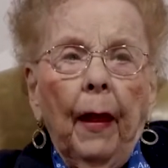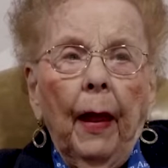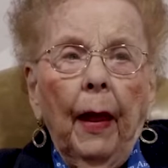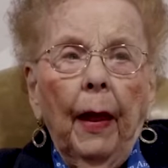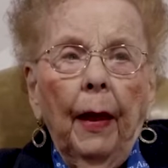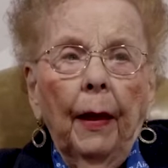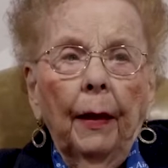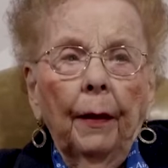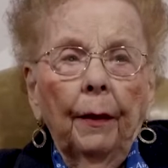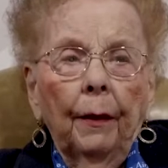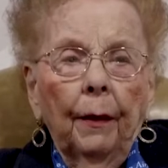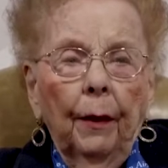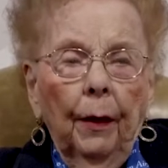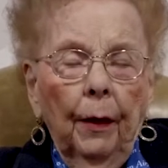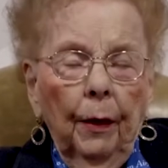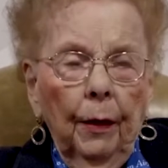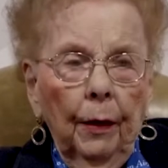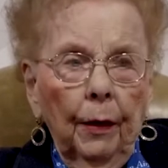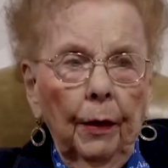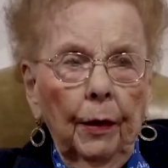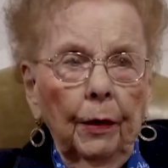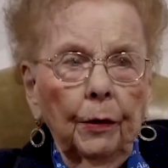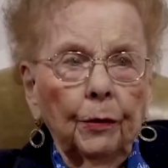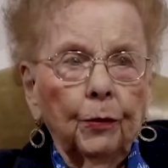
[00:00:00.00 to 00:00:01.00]
And
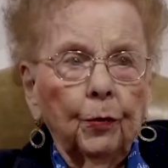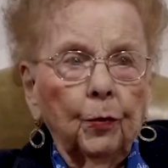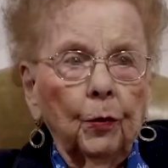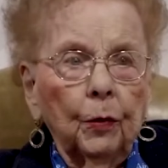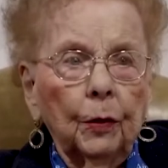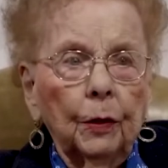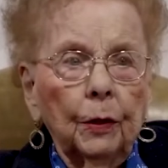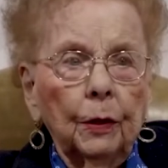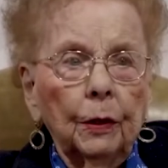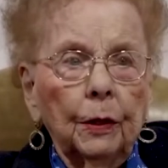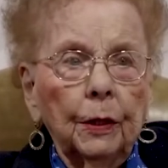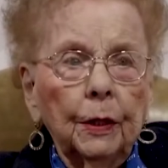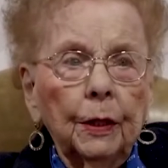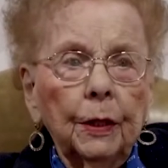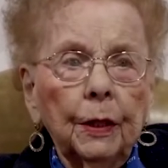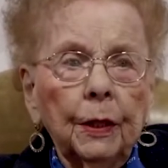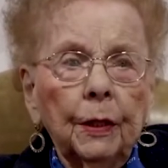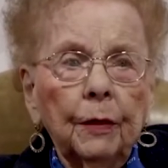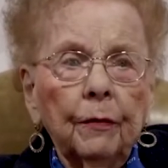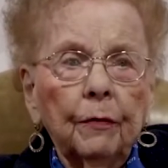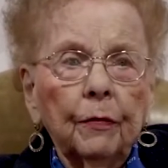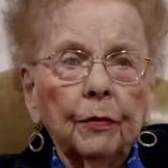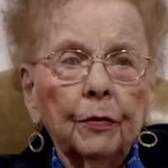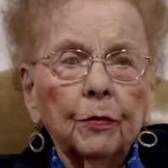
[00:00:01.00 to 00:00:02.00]
10
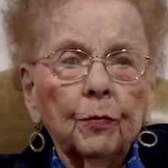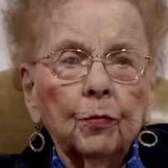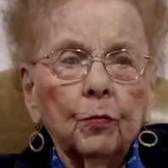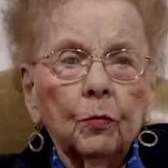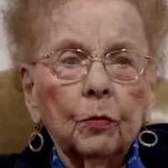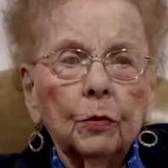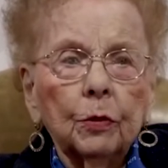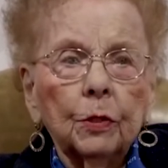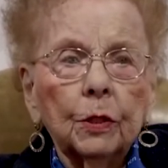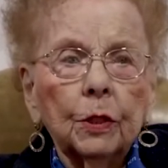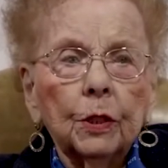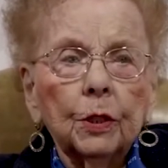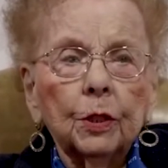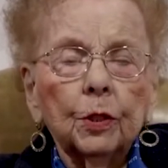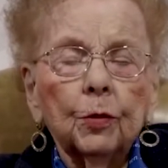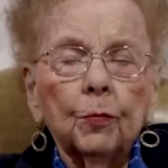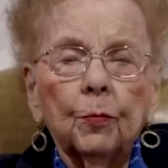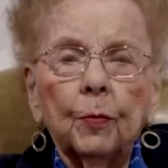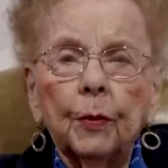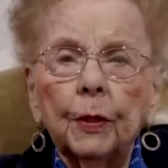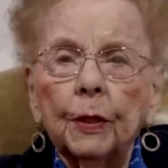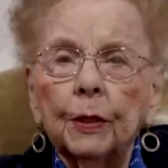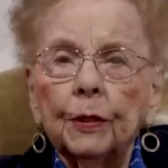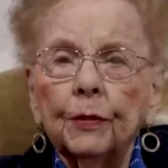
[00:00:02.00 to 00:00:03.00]
of us were sent to
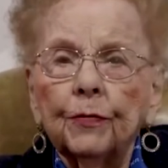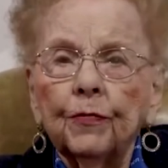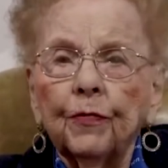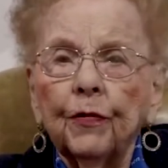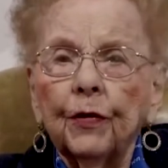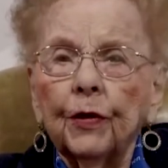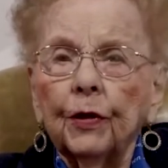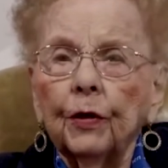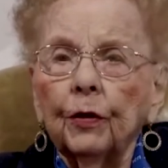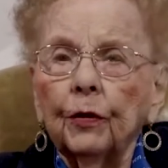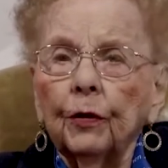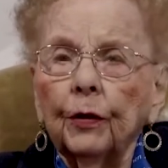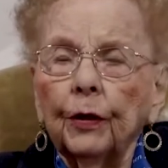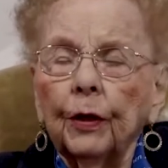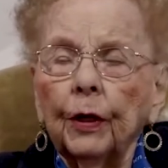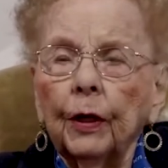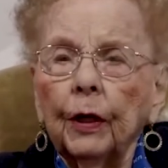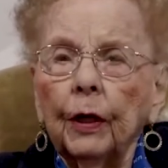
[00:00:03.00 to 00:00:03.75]
Biggs Field